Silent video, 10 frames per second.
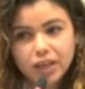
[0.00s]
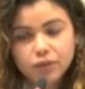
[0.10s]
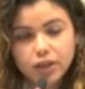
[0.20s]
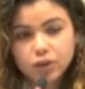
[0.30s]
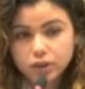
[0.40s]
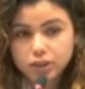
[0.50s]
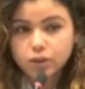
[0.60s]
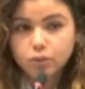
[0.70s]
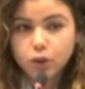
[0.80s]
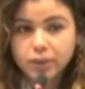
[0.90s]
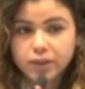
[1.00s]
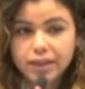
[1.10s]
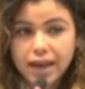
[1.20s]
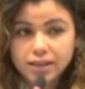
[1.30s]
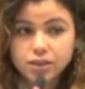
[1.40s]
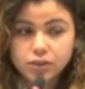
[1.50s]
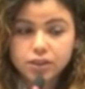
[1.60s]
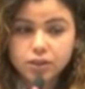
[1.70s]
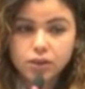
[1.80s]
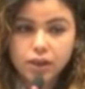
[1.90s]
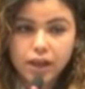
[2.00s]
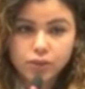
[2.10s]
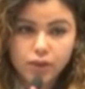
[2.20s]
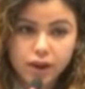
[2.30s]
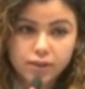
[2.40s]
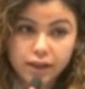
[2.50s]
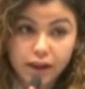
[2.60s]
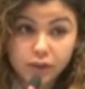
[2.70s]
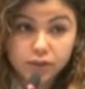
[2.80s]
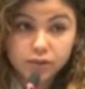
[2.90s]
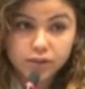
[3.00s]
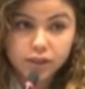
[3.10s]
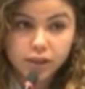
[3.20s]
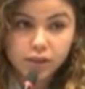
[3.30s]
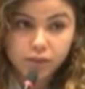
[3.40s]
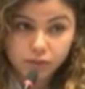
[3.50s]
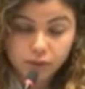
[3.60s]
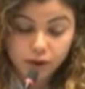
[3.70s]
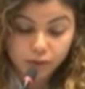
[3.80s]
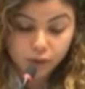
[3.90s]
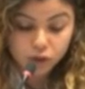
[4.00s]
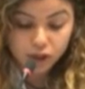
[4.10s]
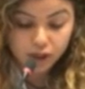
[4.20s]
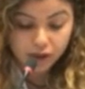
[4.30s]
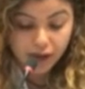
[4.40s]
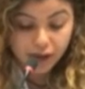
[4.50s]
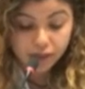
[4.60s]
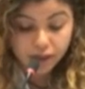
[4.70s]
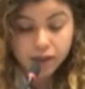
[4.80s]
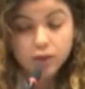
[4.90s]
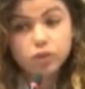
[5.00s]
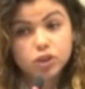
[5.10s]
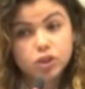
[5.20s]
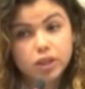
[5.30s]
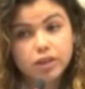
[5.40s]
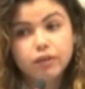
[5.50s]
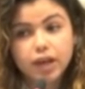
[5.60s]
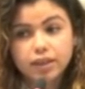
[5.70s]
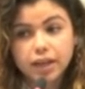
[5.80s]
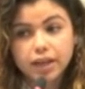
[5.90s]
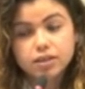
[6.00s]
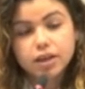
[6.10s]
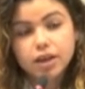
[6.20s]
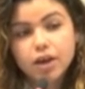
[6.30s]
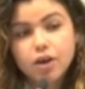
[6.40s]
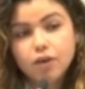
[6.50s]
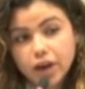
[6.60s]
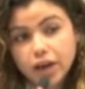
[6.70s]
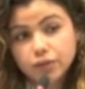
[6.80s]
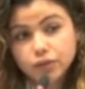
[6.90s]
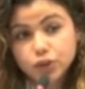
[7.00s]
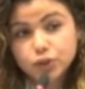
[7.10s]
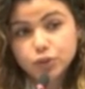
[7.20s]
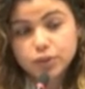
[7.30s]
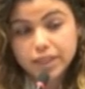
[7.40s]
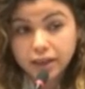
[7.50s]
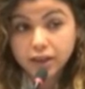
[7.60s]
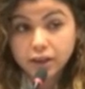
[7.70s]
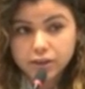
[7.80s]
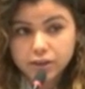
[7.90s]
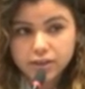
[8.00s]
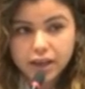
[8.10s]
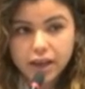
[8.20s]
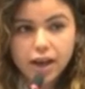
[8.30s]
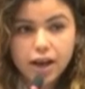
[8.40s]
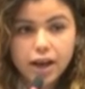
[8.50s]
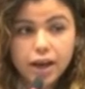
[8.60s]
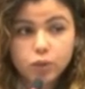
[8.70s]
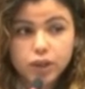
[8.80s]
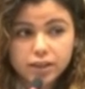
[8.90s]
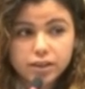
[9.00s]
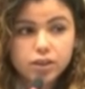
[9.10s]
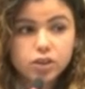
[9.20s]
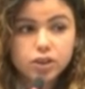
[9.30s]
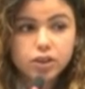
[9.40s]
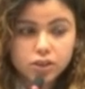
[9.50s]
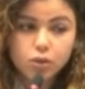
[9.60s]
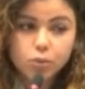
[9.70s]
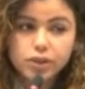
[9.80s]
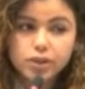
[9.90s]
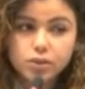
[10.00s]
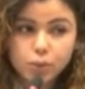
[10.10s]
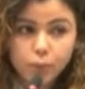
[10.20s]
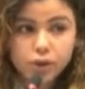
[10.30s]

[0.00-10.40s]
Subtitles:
we live in a critical moment, as critical as 2011, the revolution year, I think, which will define the next 5 to 10 years. and we need the international community